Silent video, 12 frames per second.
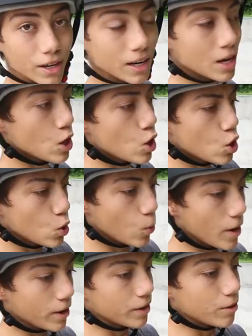there,
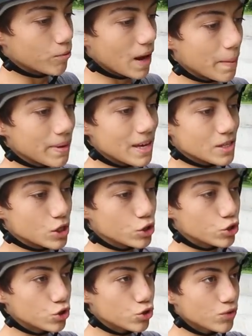where the ramp is
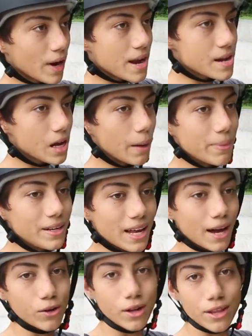straight up and
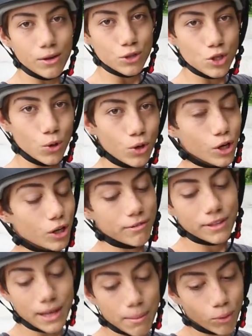down. There is no
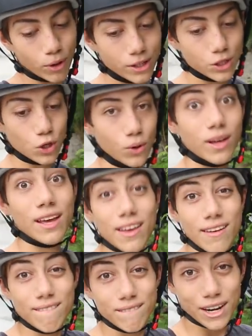curve at that point. So
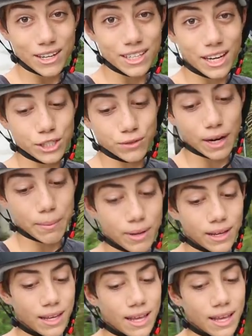very sketchy ramp.